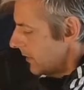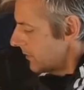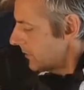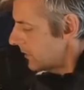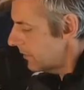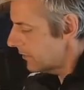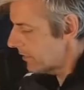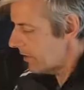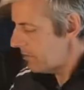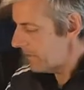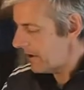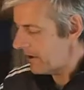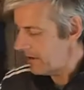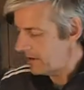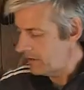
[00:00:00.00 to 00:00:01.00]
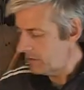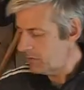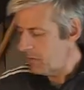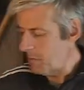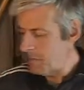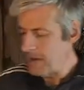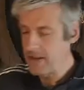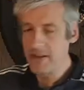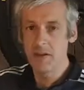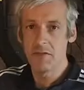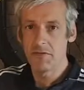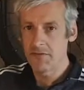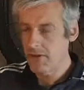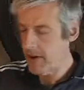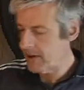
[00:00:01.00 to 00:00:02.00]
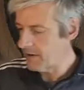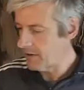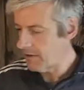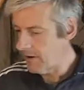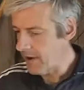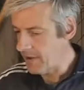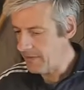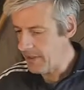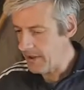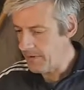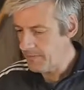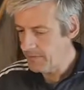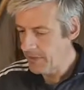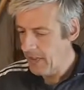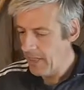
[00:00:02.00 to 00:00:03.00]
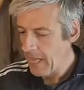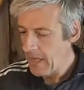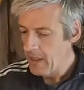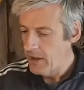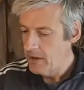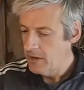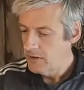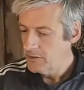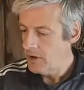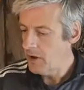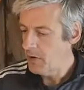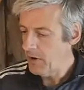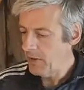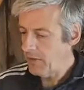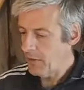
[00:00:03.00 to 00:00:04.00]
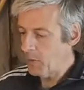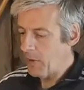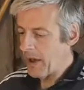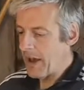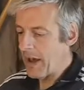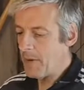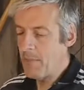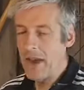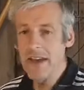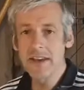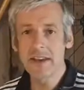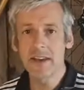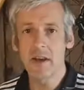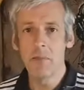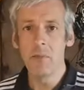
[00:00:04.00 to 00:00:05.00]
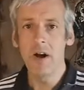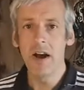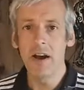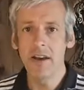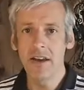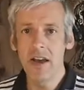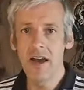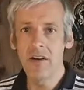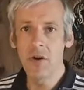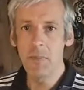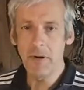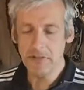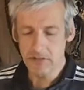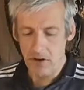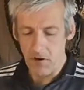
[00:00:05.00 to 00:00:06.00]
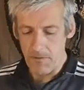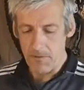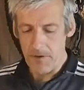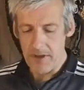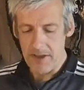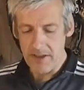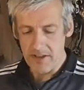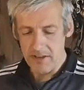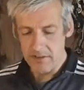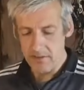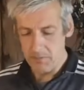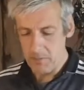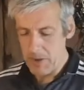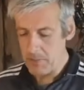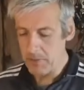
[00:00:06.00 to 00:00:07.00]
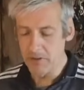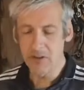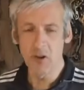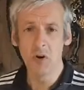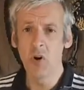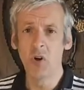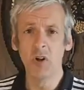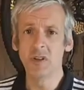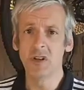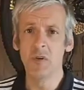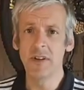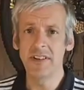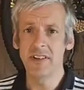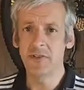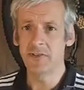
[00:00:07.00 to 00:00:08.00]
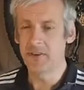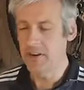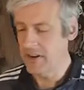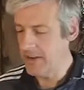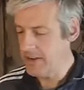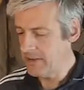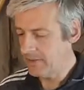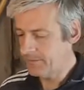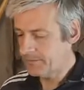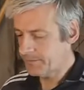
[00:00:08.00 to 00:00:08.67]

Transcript: so I've got my sort of medium fine grind there. So the way I make my Aeropress coffee, people all do it differently.